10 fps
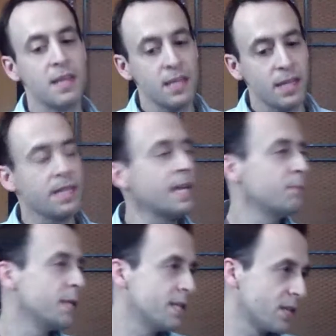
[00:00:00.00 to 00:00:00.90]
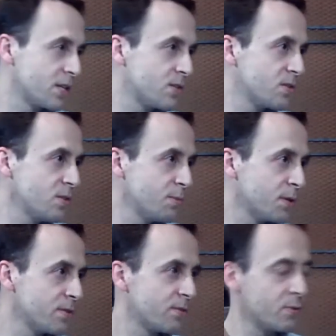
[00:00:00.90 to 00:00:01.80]
And then enabling the
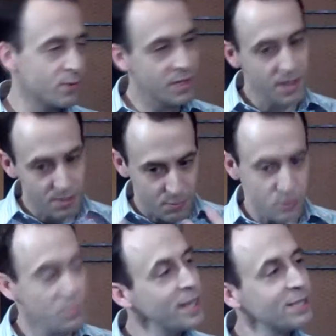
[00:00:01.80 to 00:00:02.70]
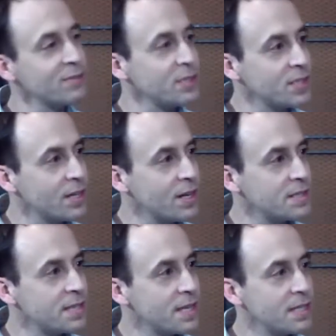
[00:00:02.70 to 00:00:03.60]
consumer through their perspective on the
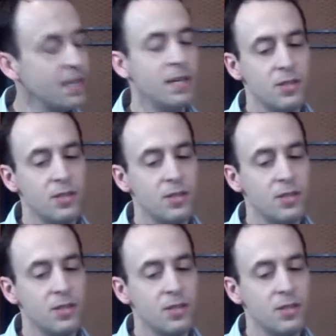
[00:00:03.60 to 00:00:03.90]
content